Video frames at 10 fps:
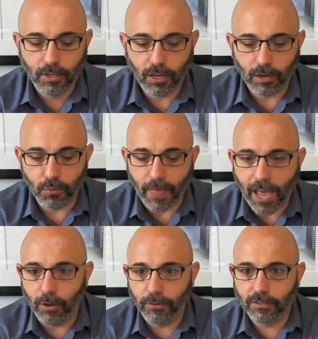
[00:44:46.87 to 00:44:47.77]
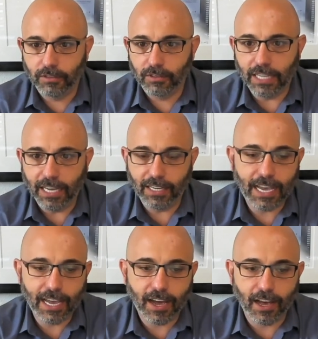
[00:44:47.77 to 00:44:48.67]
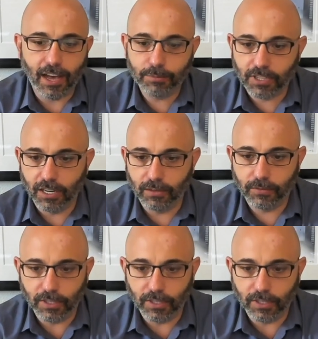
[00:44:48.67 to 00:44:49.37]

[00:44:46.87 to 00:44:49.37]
uh, without that AI ops kind of